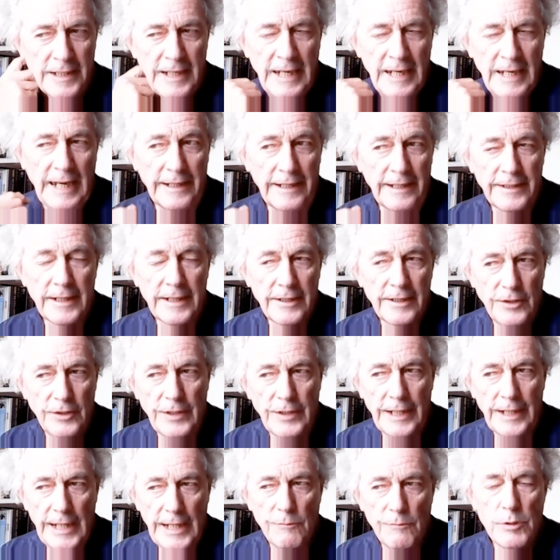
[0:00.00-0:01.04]
and you
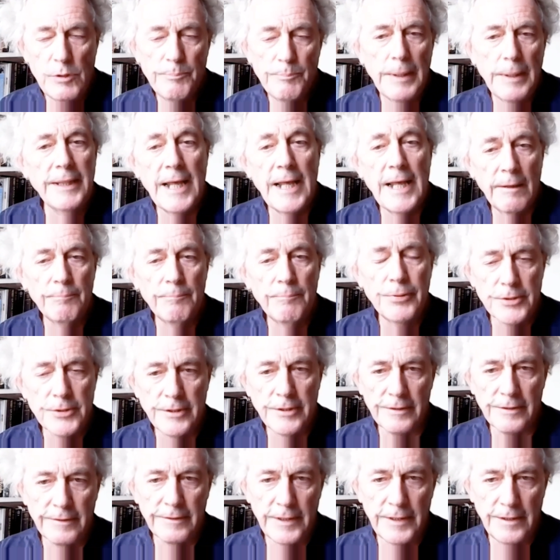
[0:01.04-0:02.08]
know they would be then put
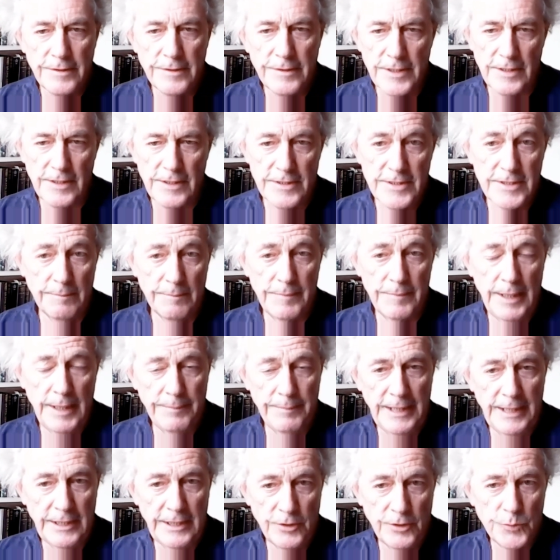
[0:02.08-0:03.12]
on notice that
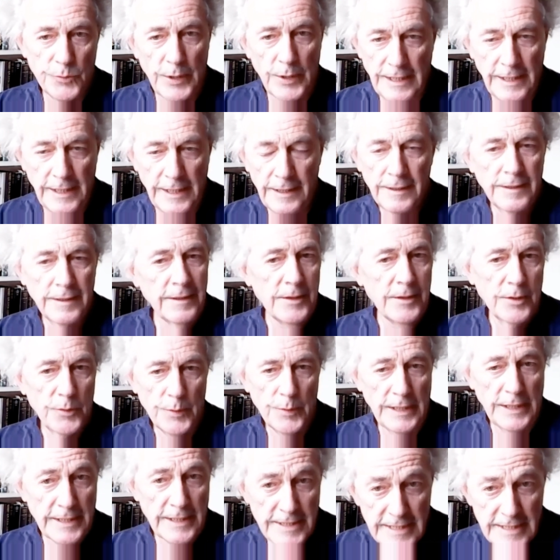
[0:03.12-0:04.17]
maybe in
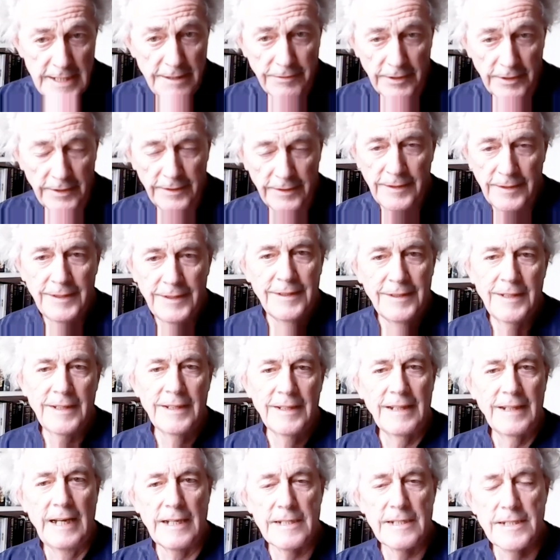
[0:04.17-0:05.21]
2027
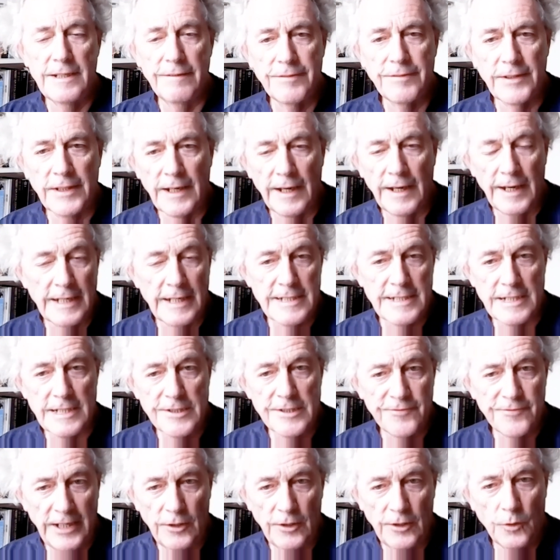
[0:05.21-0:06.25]
that's it for the license
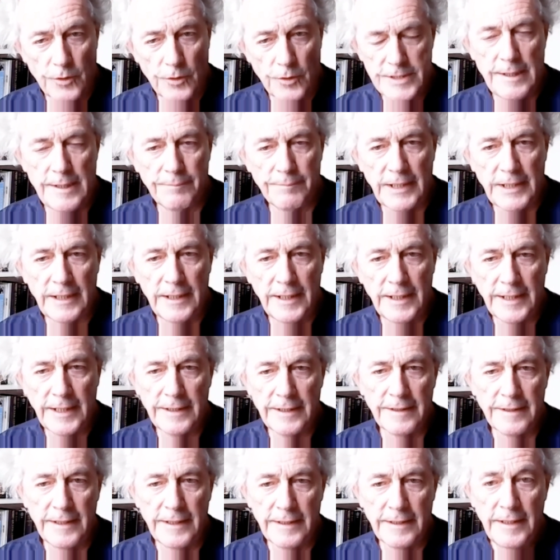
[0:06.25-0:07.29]
fee or something like
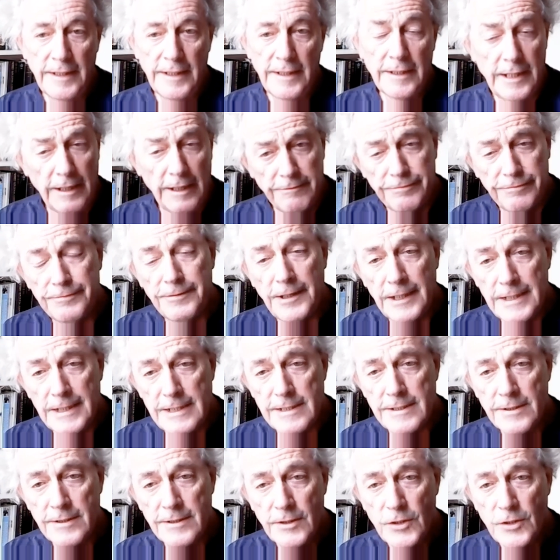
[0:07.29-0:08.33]
that. They'll fight
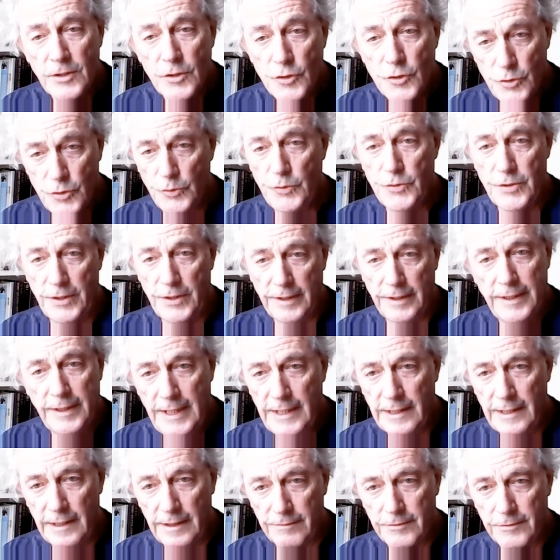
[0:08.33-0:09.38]
tooth and
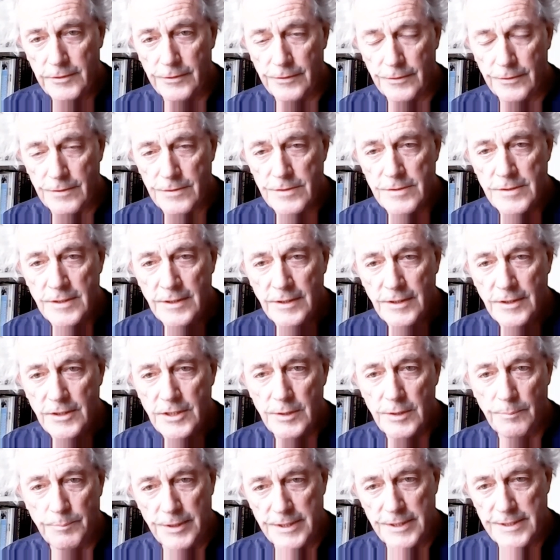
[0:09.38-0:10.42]
nail, of course,
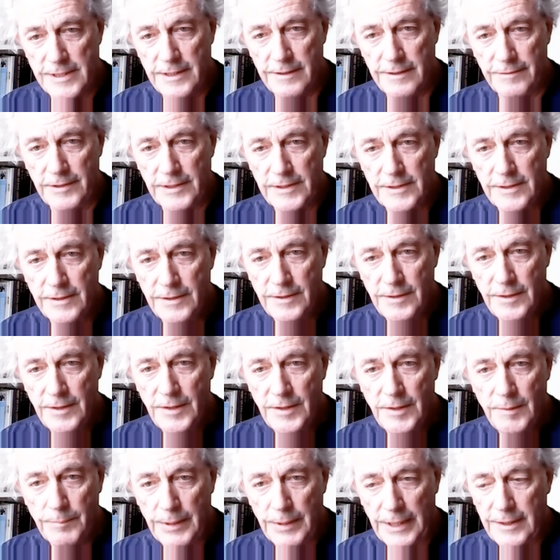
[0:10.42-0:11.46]
to preserve it
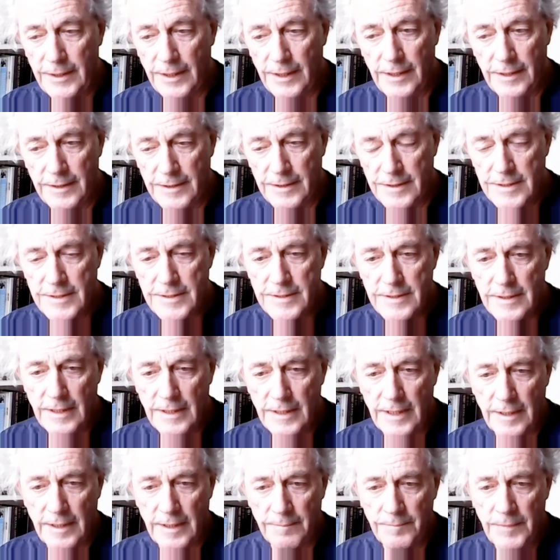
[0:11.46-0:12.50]
because
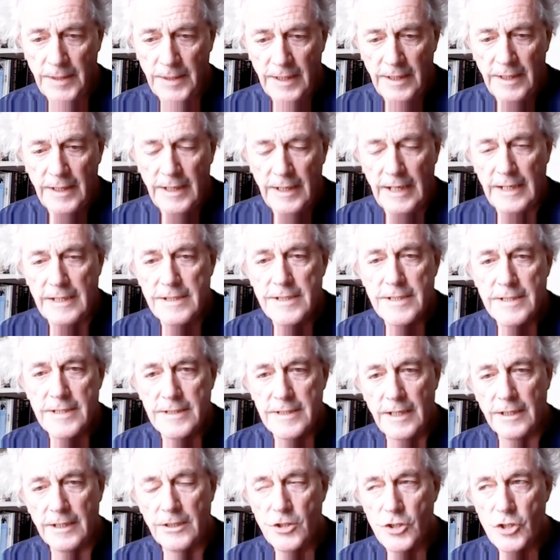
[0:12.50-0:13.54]
um, it's
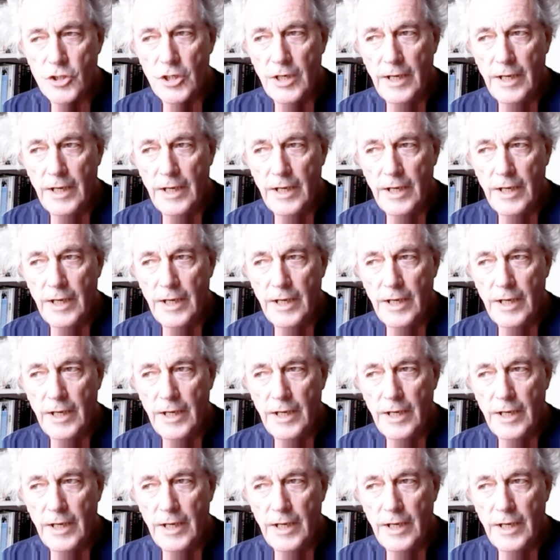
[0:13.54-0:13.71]
such